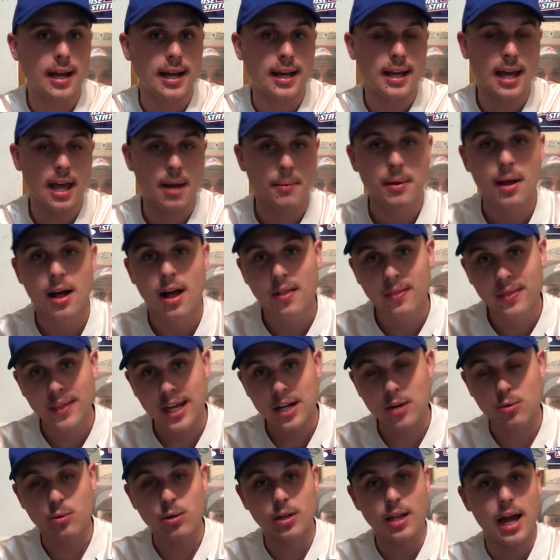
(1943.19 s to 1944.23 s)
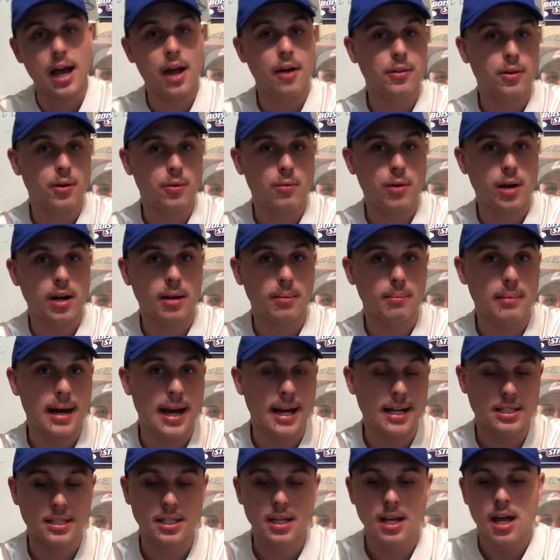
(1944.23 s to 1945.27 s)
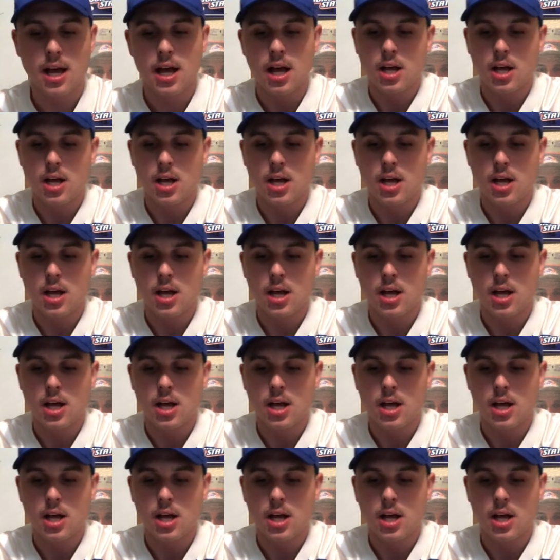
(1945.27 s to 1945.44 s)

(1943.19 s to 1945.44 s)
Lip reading: that game. They had to rely on their running backs.